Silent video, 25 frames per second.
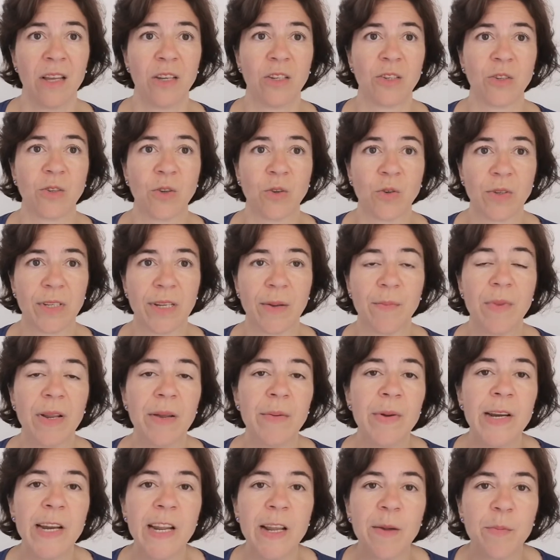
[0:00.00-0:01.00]
So some
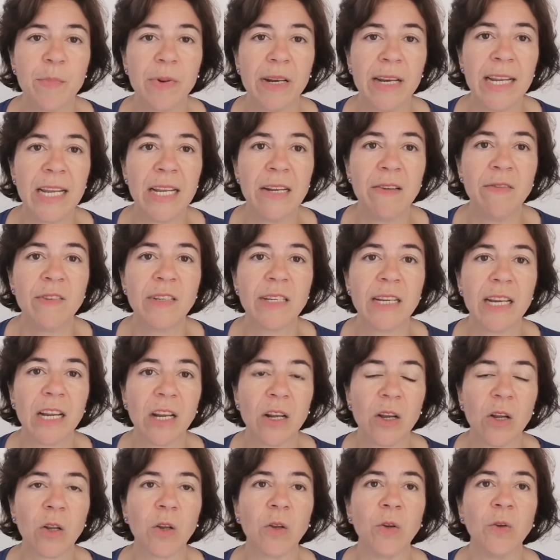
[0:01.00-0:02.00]
limiting beliefs
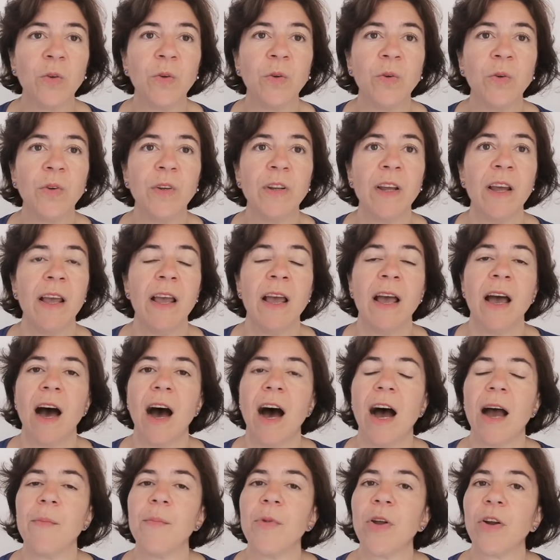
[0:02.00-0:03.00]
include
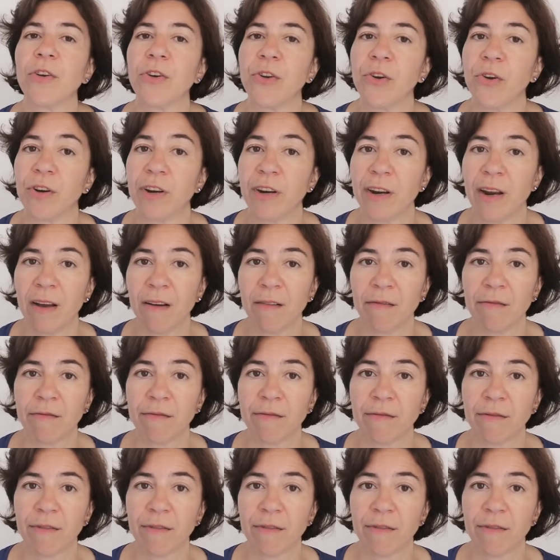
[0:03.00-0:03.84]
I'm not good enough,